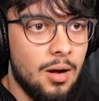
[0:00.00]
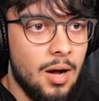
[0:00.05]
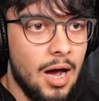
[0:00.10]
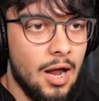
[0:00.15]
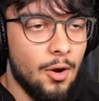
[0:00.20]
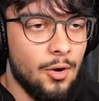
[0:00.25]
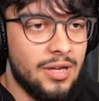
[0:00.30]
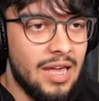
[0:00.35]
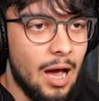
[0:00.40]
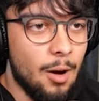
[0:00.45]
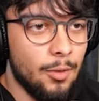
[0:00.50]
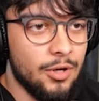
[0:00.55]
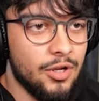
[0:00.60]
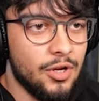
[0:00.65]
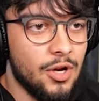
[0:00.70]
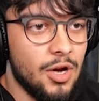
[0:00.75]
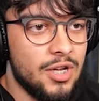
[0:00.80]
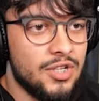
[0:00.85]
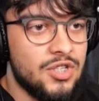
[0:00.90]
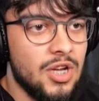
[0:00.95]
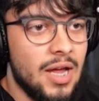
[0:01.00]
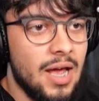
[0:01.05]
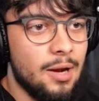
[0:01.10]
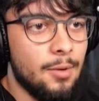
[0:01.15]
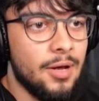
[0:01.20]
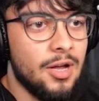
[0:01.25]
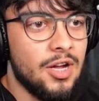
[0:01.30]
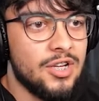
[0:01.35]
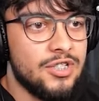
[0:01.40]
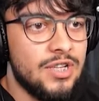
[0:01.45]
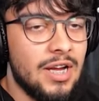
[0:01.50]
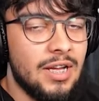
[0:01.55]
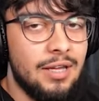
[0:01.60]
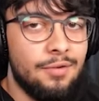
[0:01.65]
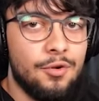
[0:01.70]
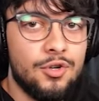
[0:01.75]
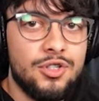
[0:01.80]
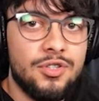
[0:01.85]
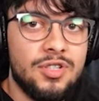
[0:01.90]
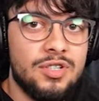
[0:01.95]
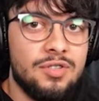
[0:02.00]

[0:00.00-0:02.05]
I don't care what you got to say. Anyway, guys, thank you for watching this